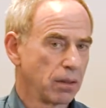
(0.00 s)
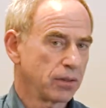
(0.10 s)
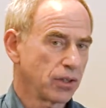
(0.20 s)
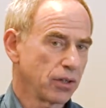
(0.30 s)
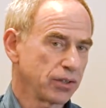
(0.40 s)

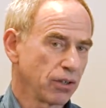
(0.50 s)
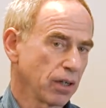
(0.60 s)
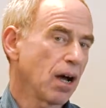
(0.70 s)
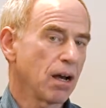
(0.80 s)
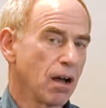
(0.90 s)
So is there a
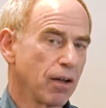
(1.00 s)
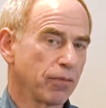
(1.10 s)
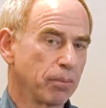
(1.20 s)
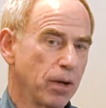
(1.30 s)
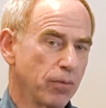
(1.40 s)

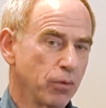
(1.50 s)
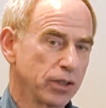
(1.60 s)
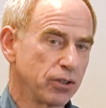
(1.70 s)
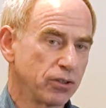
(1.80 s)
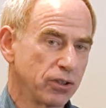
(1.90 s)
cutoff above
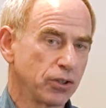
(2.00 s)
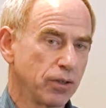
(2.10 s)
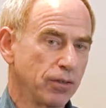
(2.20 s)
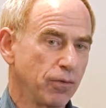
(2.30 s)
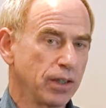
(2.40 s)
which you should
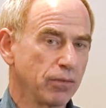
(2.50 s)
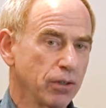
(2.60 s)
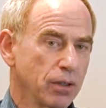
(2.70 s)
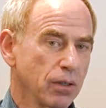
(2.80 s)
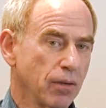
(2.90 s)
treat
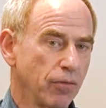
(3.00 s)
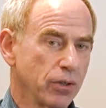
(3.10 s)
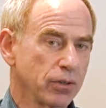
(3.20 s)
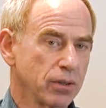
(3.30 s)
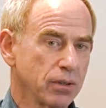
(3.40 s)
fever
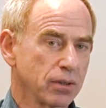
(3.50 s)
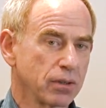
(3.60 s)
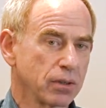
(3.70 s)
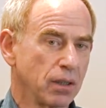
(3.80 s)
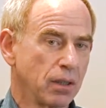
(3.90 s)

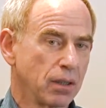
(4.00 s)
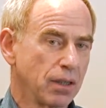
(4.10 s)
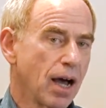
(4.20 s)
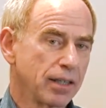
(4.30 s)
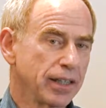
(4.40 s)
versus
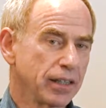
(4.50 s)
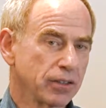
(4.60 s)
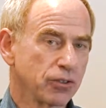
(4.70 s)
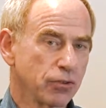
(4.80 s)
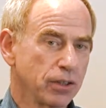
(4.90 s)
not needing
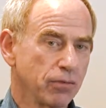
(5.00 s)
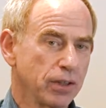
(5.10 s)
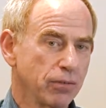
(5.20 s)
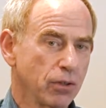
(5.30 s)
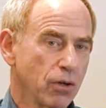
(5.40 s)
to treat
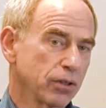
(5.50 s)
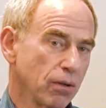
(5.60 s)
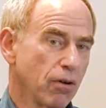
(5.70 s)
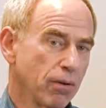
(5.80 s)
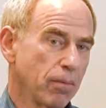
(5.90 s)
fever or,
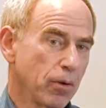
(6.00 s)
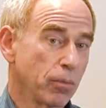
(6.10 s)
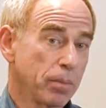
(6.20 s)
or, or,